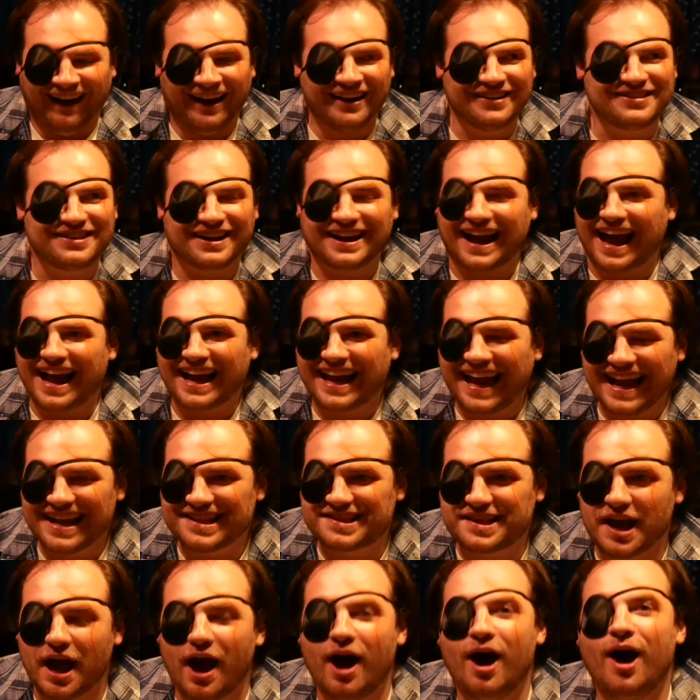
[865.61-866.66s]
was like, I can't
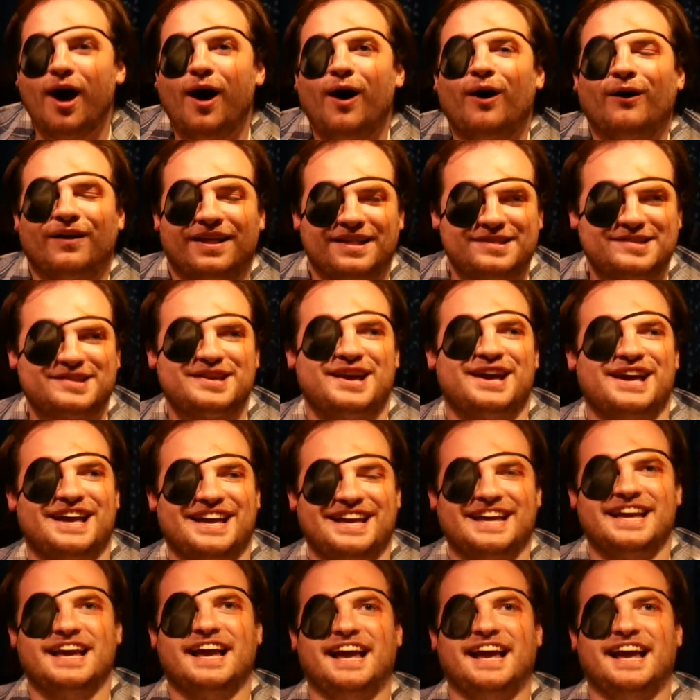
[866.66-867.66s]
see. Oh, it's, I, I